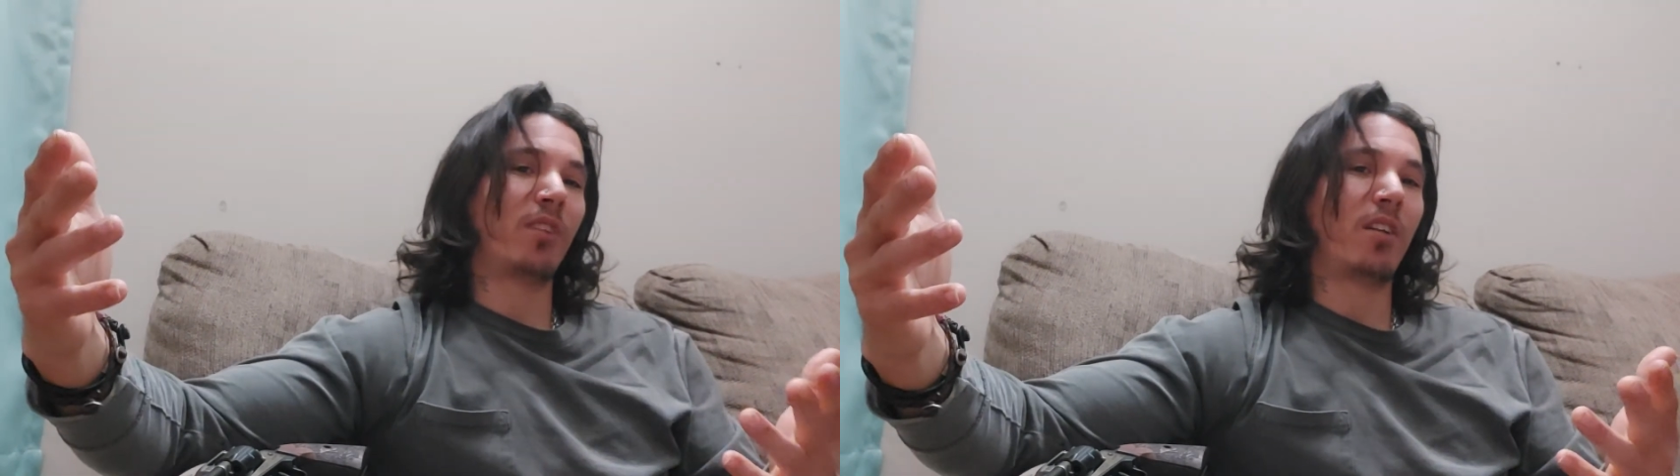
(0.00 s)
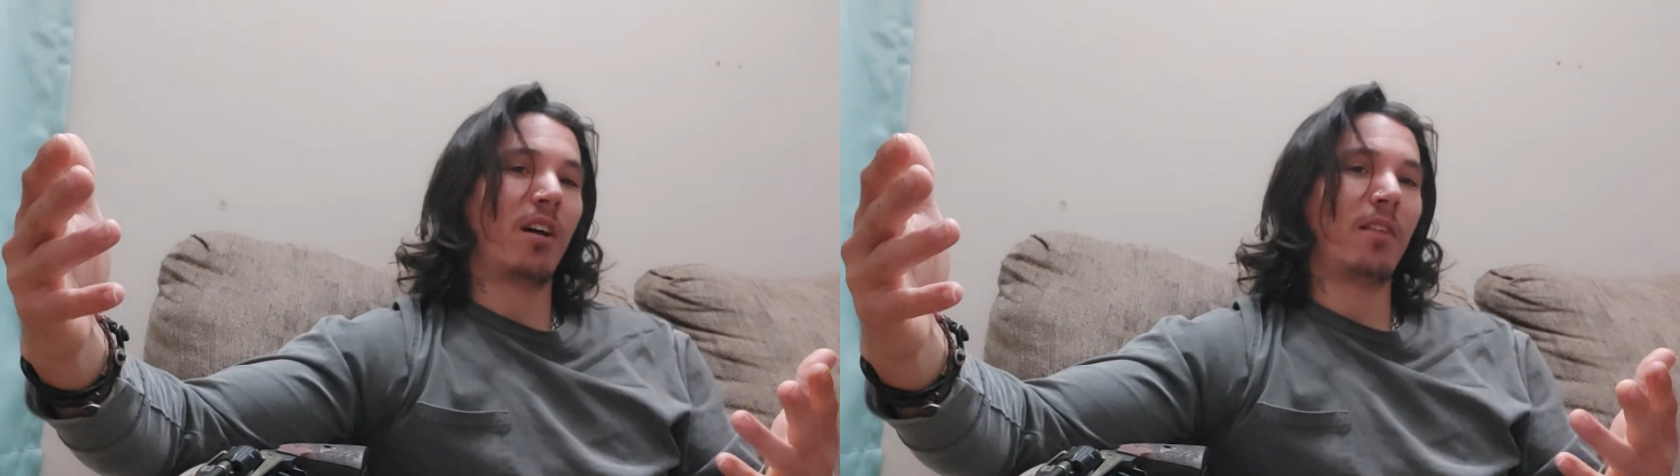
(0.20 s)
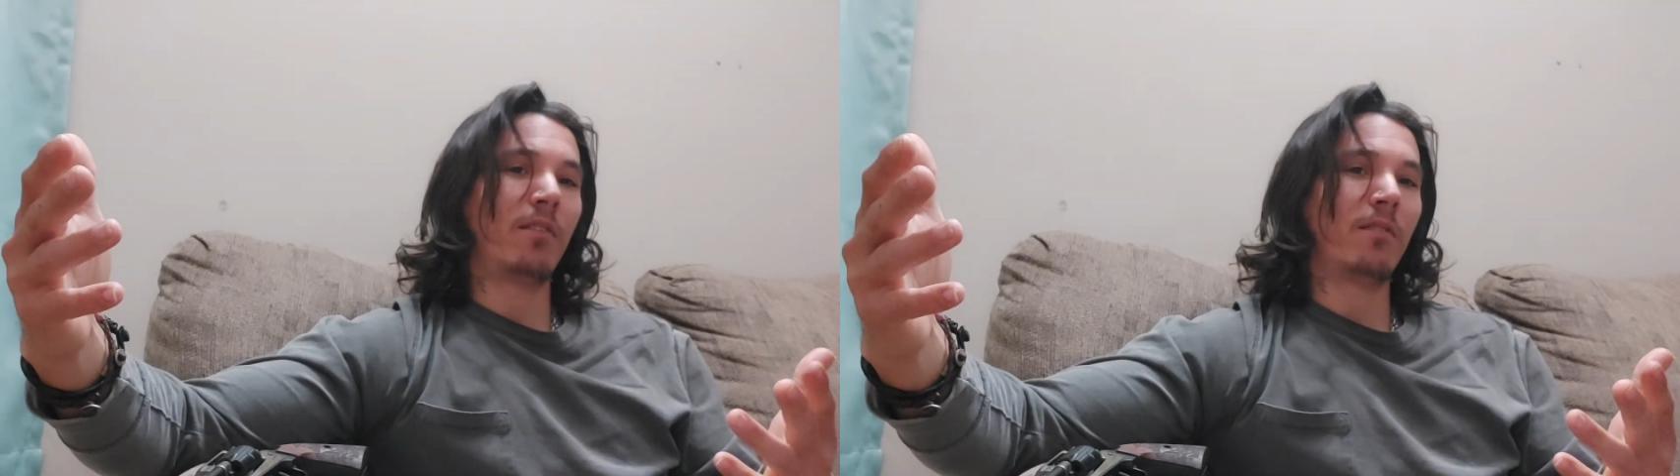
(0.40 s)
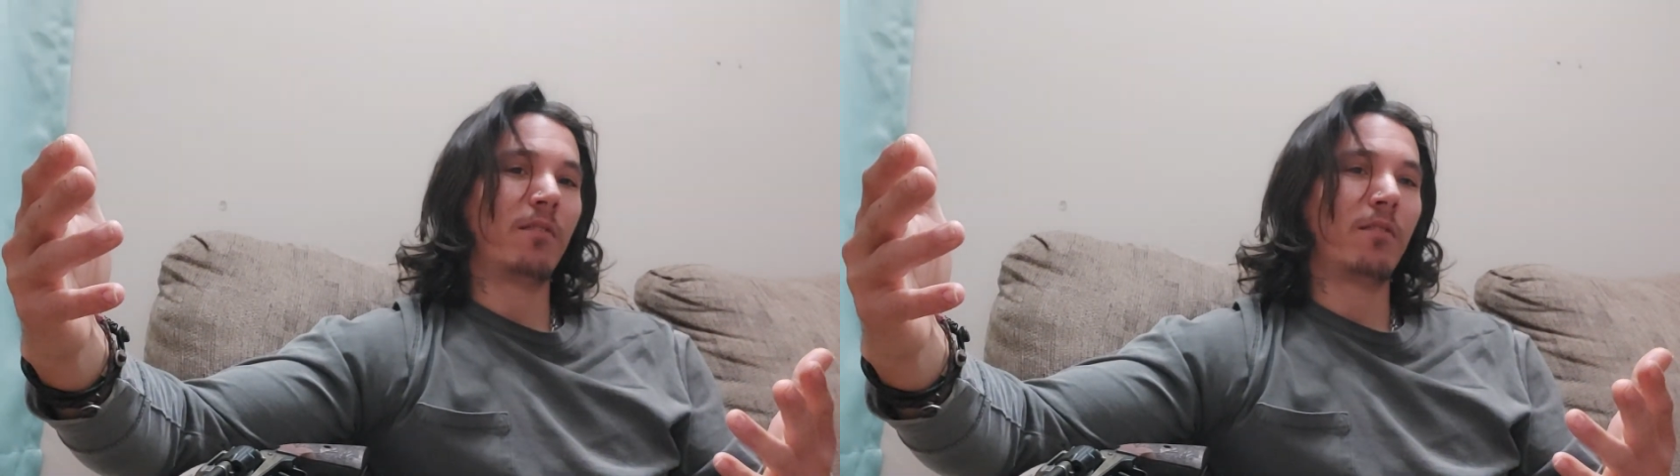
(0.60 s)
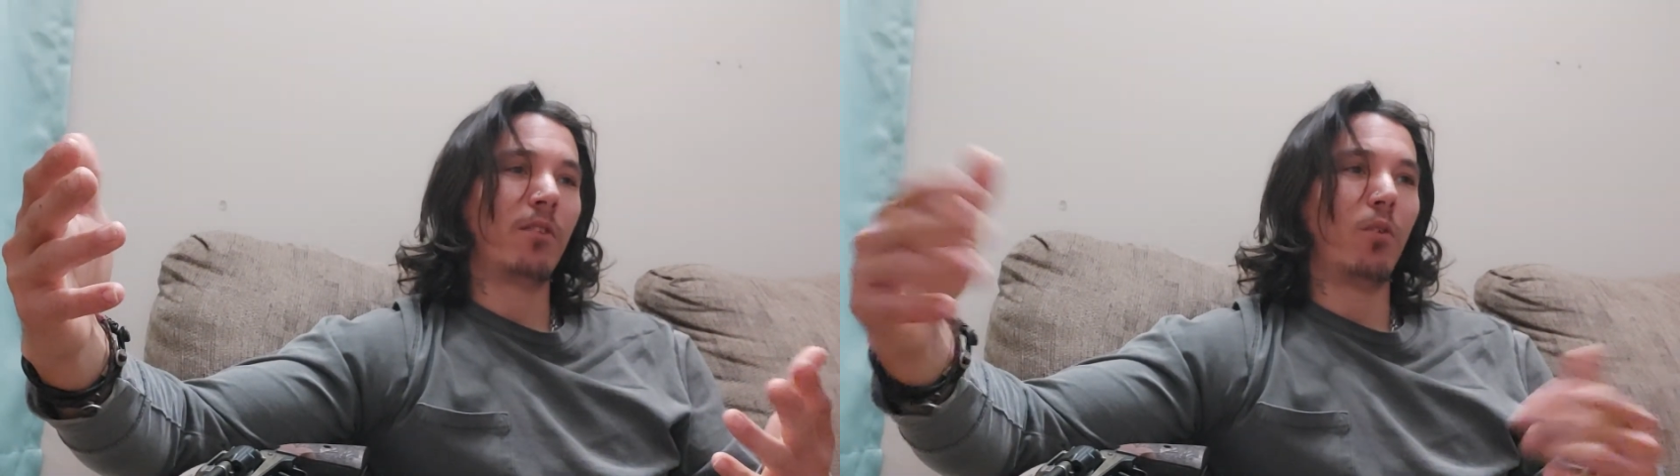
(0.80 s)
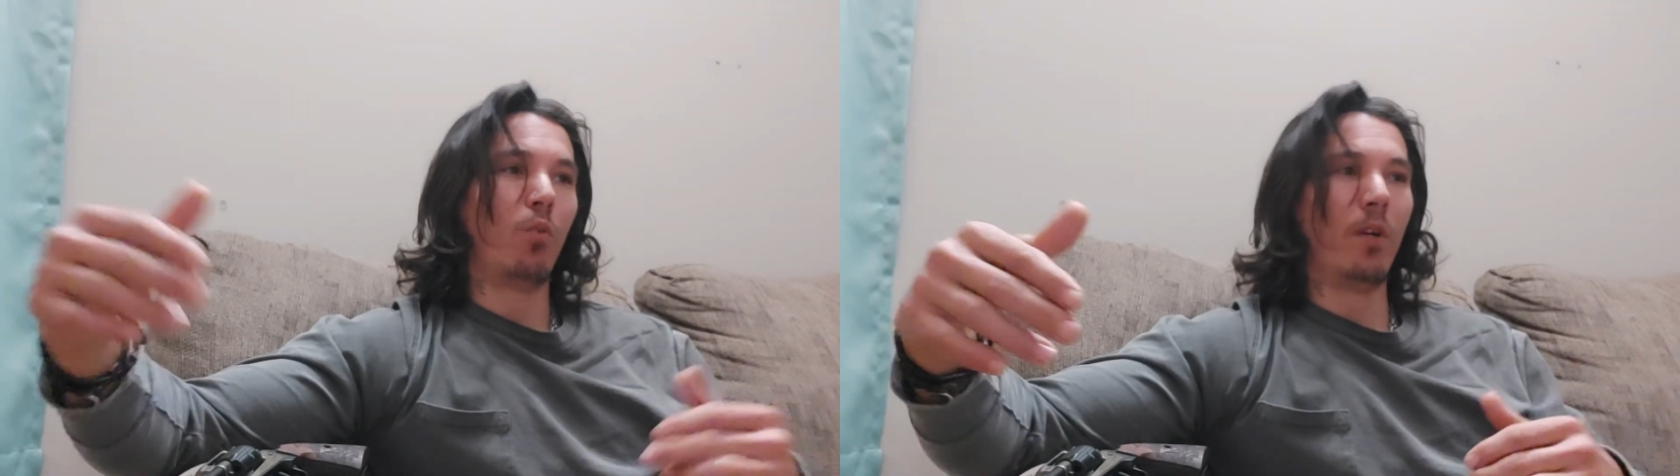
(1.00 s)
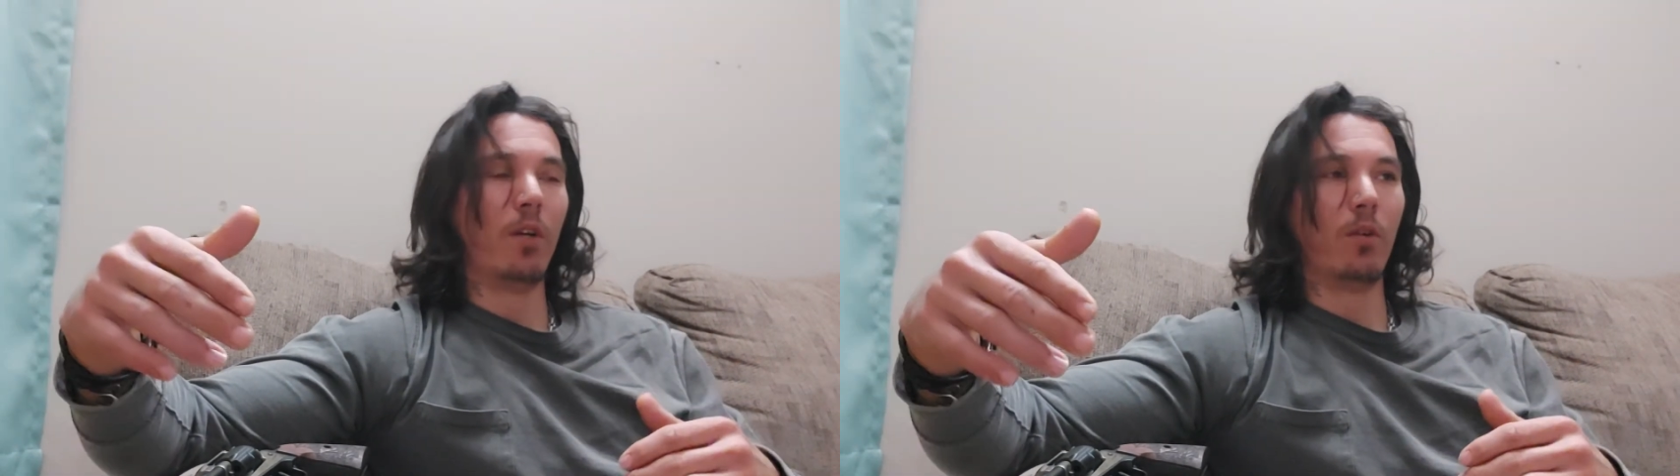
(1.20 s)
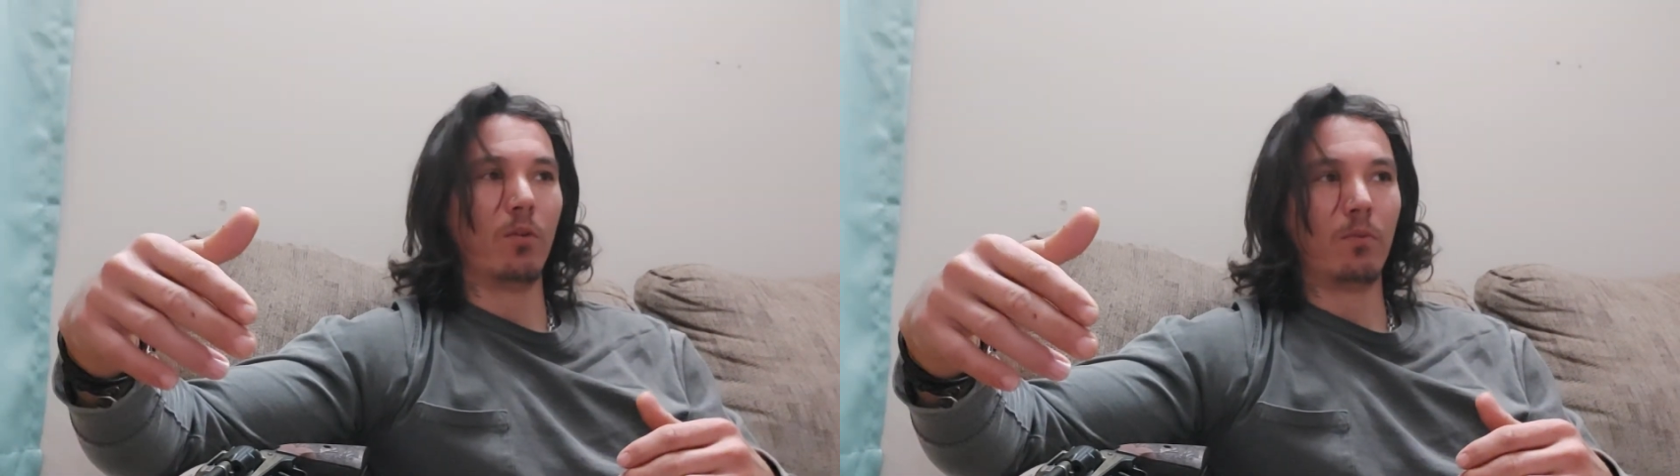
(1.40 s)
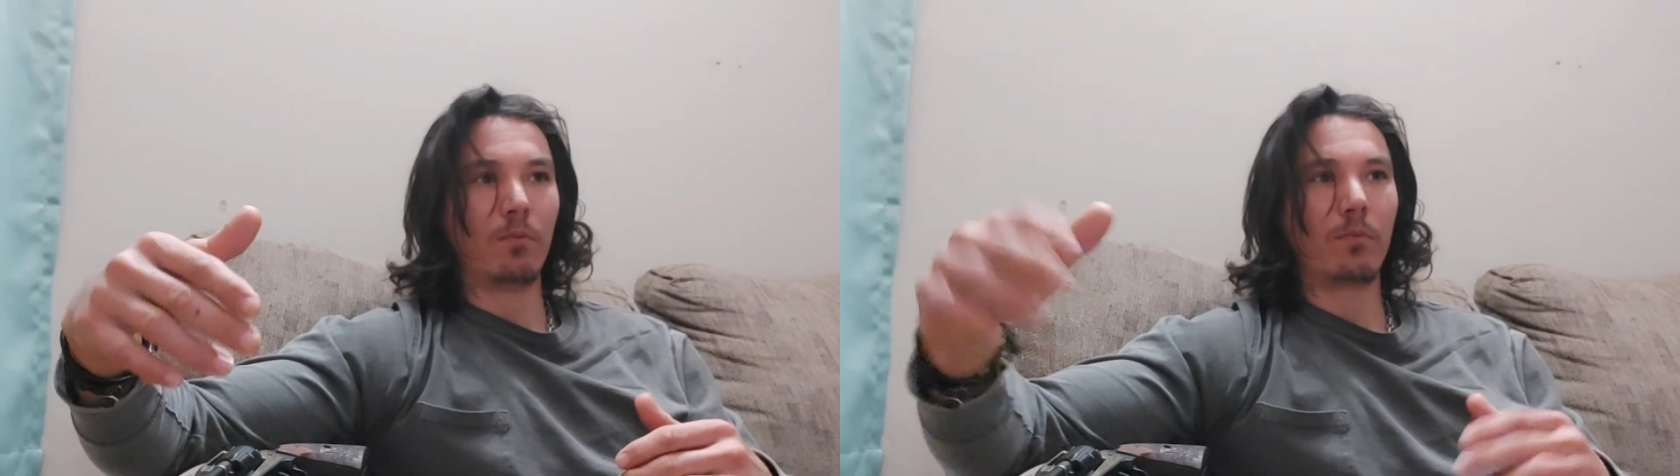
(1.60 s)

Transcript: gun will